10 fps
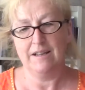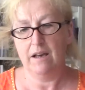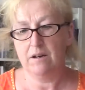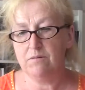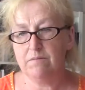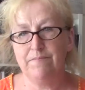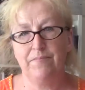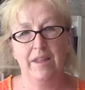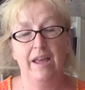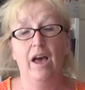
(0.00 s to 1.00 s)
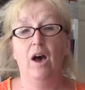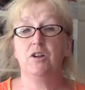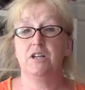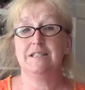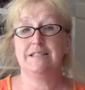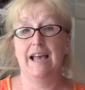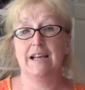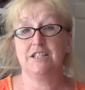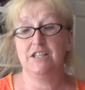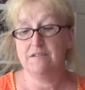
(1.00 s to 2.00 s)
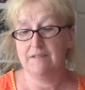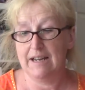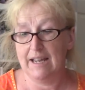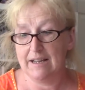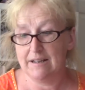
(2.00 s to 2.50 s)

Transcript: Oh, hold on a sec, she's ringing.